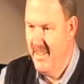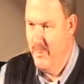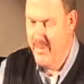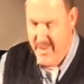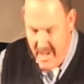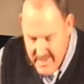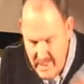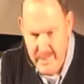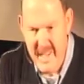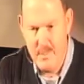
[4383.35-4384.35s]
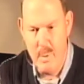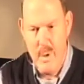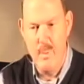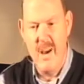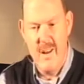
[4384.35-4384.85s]
We've got to be what
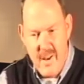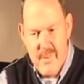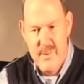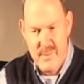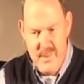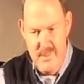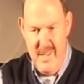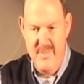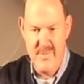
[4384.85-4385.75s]
we want others to be.